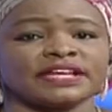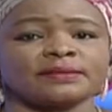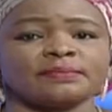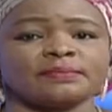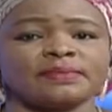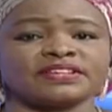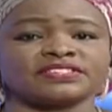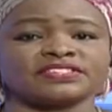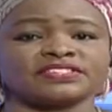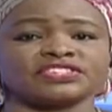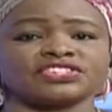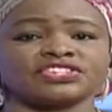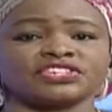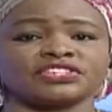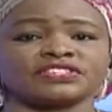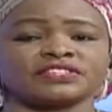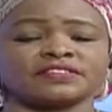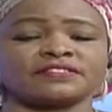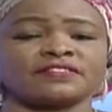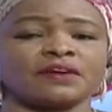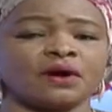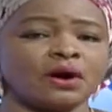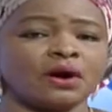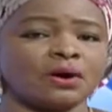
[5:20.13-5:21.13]
and messages
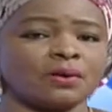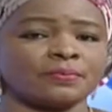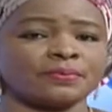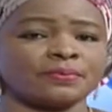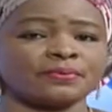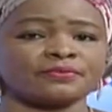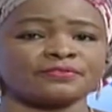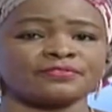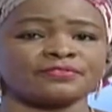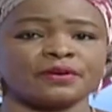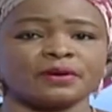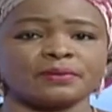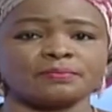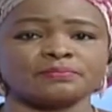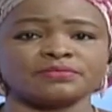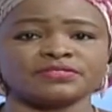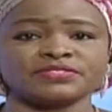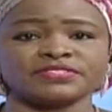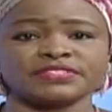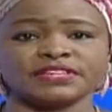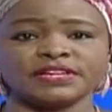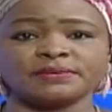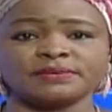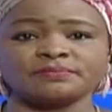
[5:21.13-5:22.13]
of hope for
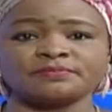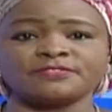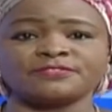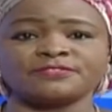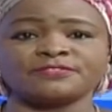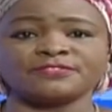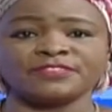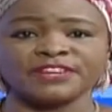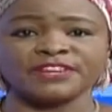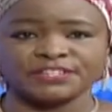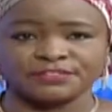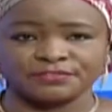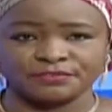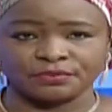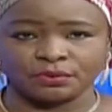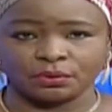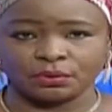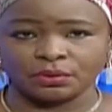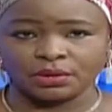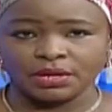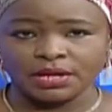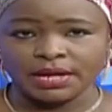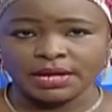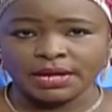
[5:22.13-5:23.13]
Muslim
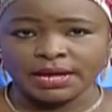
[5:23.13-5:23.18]
faithful